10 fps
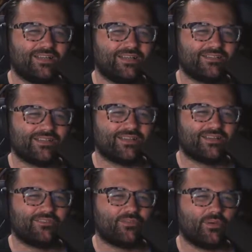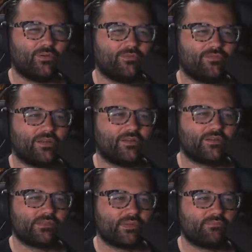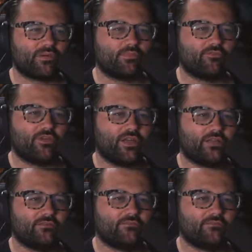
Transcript: Like, do I want to fly around as a big purple dragon?